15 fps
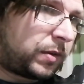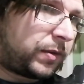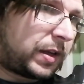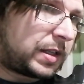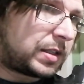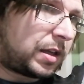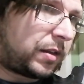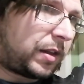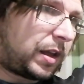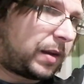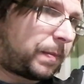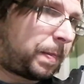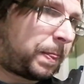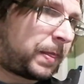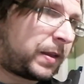things like
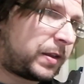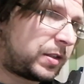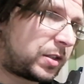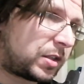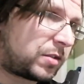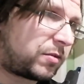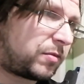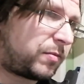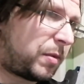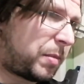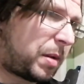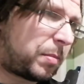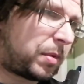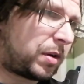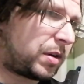that, just
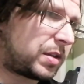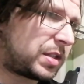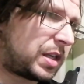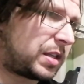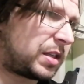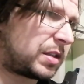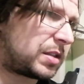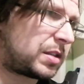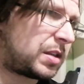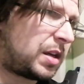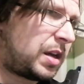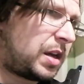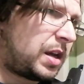remember, I said, it's